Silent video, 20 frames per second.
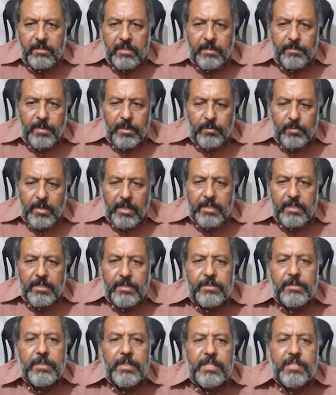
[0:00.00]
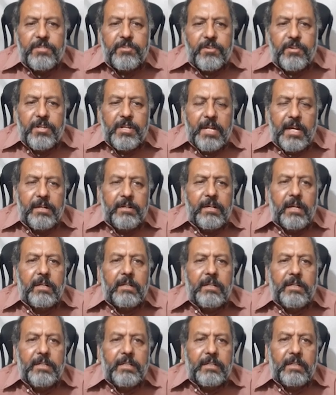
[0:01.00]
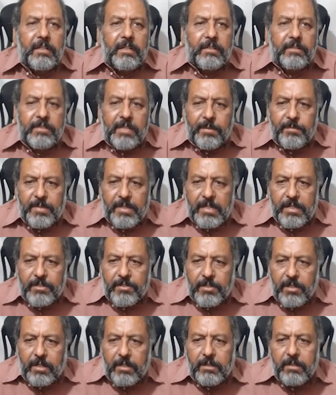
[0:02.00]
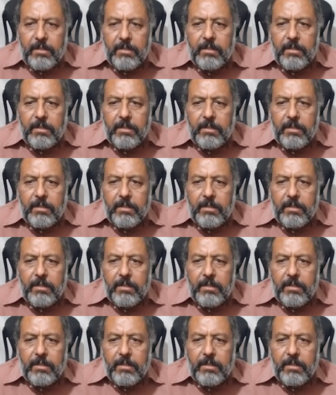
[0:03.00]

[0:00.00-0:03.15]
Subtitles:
Number 1 is history and a clinical examination.